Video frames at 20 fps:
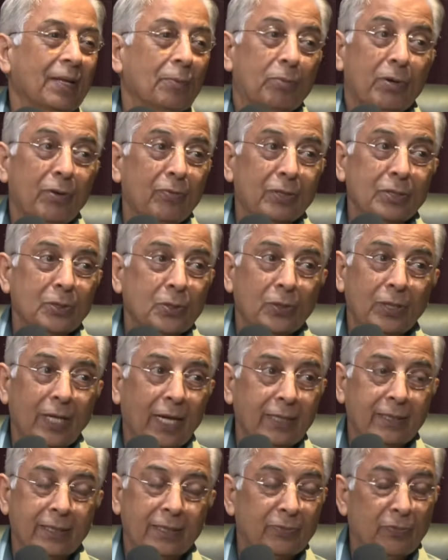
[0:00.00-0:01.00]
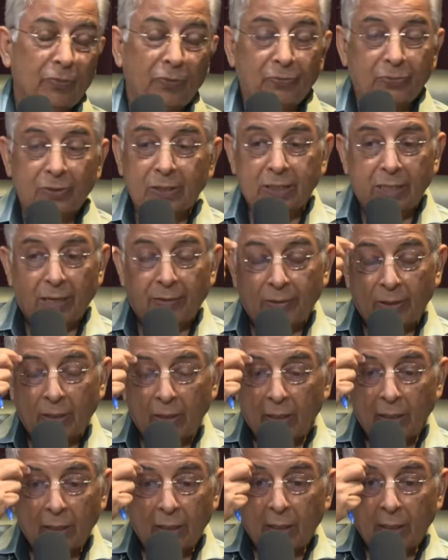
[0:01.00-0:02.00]
Previous to that, in
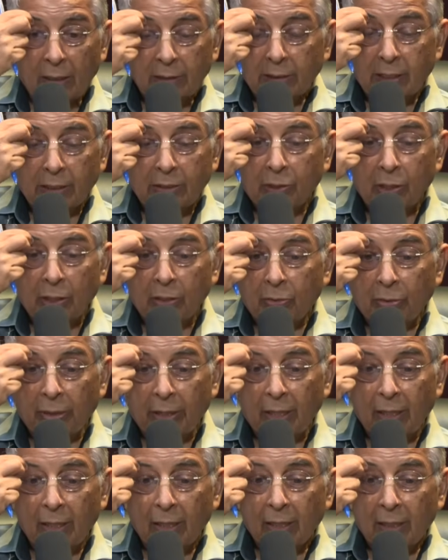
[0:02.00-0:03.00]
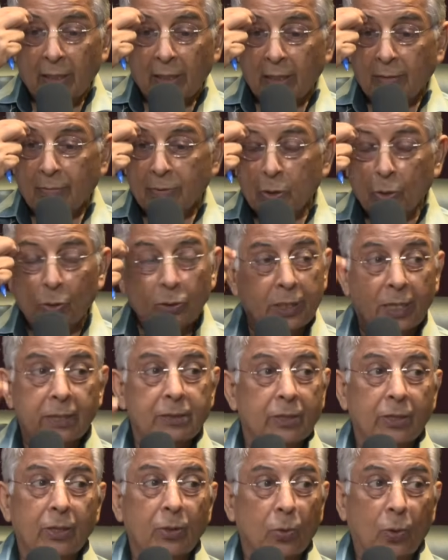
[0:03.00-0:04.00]
57, 63, there was no gender
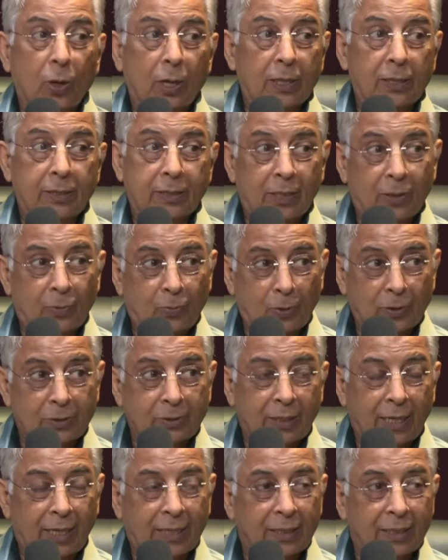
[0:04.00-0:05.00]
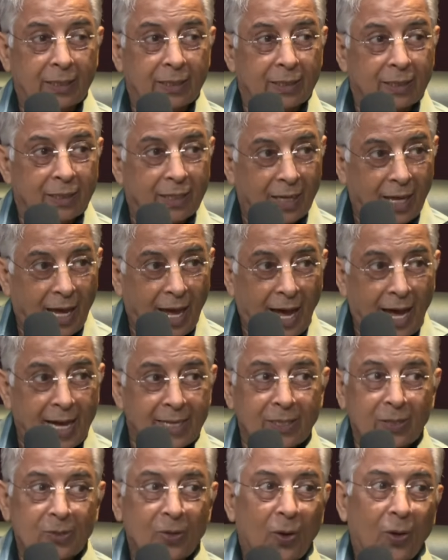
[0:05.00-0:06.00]
equality. It was
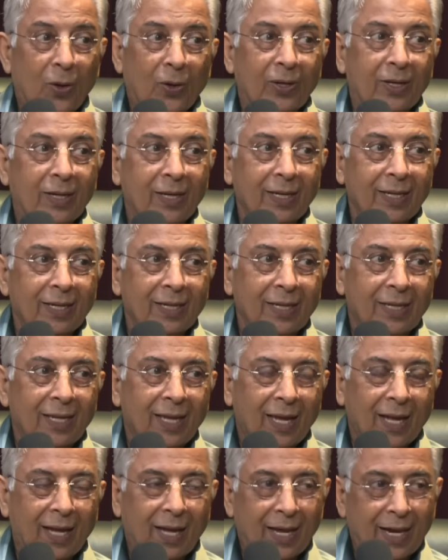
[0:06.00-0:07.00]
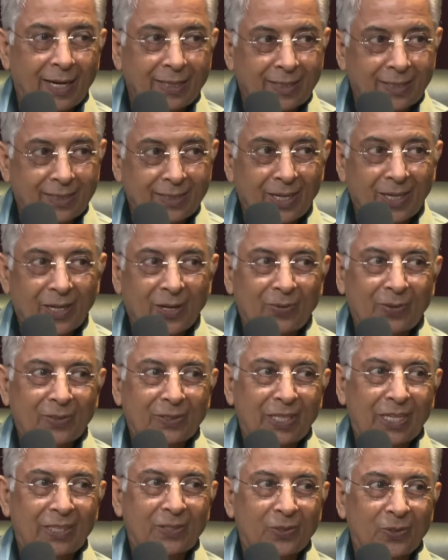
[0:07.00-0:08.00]
added on at the turn of the
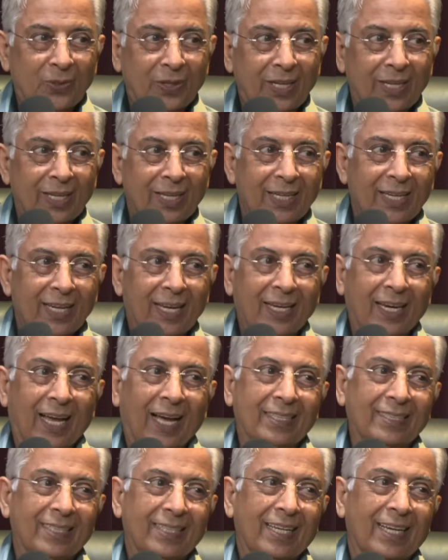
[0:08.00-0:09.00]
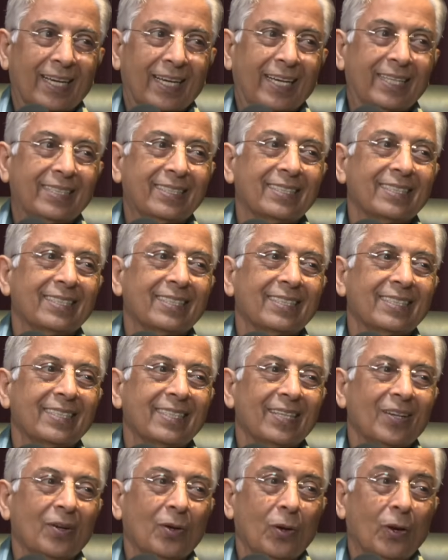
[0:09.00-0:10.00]
century in Article 8,
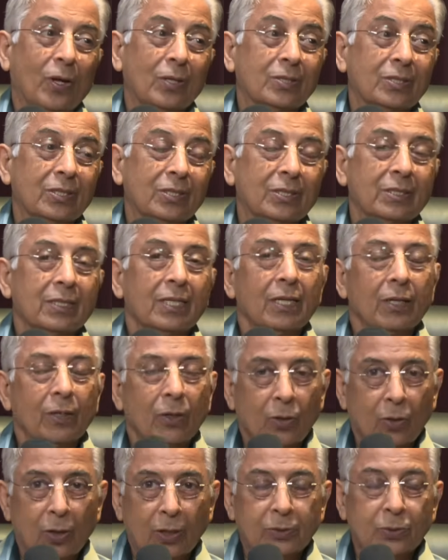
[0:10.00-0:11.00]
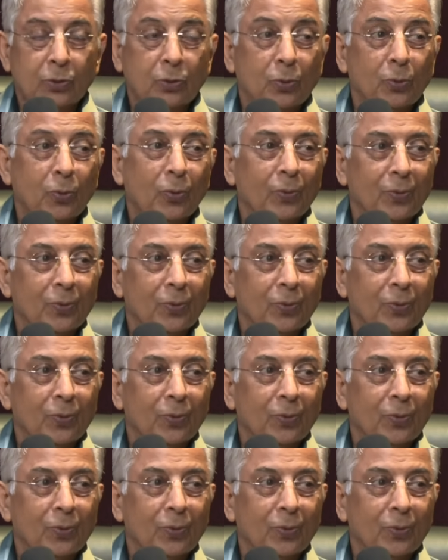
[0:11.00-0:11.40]
Clause 2.